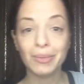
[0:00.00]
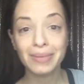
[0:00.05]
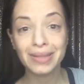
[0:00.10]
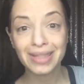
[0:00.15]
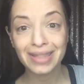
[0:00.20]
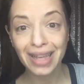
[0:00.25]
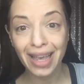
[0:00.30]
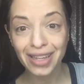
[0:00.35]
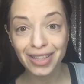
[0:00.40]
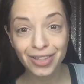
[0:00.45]

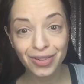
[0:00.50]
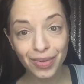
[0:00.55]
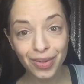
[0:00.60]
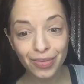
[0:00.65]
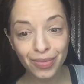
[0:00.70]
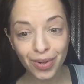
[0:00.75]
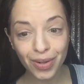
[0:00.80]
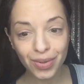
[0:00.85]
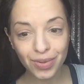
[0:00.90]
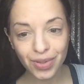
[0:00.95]
obsessed
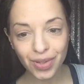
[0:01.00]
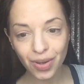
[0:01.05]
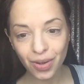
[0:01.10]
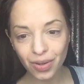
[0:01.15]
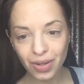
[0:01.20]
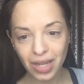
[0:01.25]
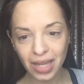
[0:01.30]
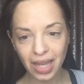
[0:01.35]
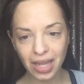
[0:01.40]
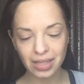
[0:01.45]
with rose
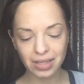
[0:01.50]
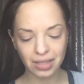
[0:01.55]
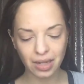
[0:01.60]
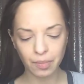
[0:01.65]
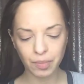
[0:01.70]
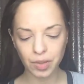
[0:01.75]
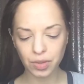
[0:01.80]
gold. I can't stop